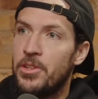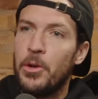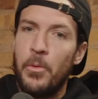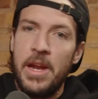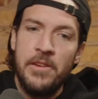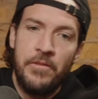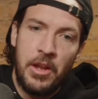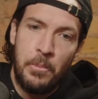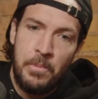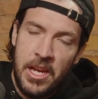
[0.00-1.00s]
They're waiting for
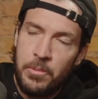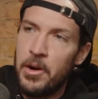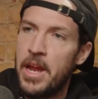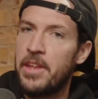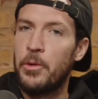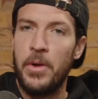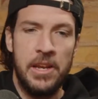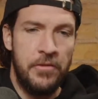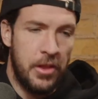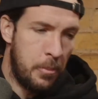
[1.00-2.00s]
their big break. They're
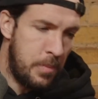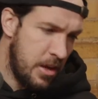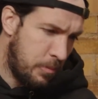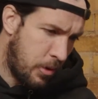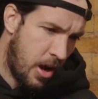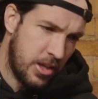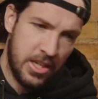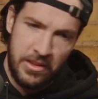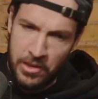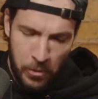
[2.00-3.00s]
waiting for their big
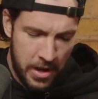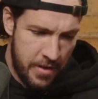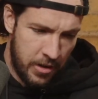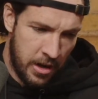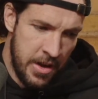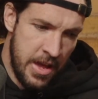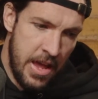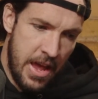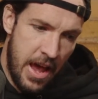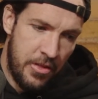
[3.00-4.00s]
project or whatever.
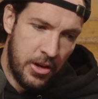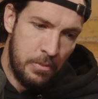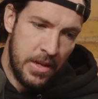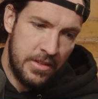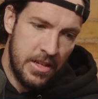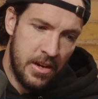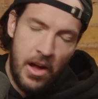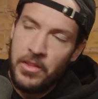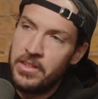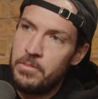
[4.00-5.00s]
And they're missing
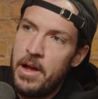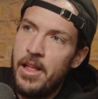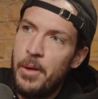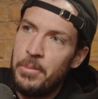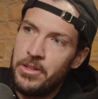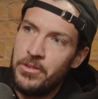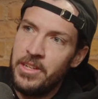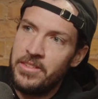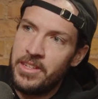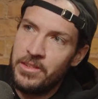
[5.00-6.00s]
all the small
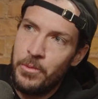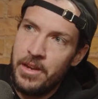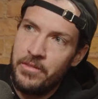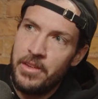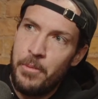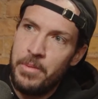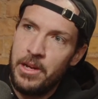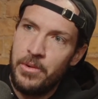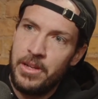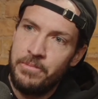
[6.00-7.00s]
opportunities because they're waiting for that
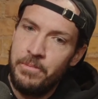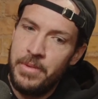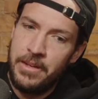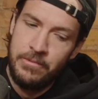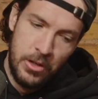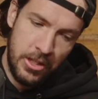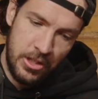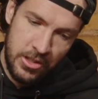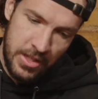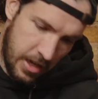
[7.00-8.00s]
big one. But really,
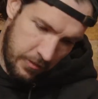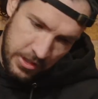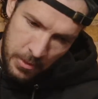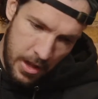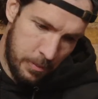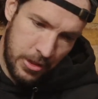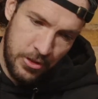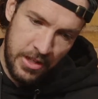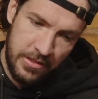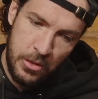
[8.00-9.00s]
you just take every small
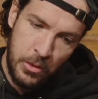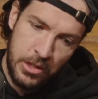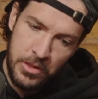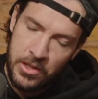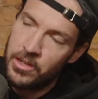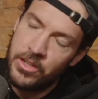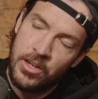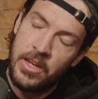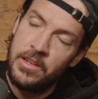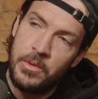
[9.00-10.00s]
opportunity and see which one you can
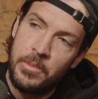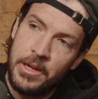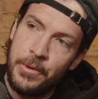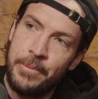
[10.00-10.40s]
turn into a big one.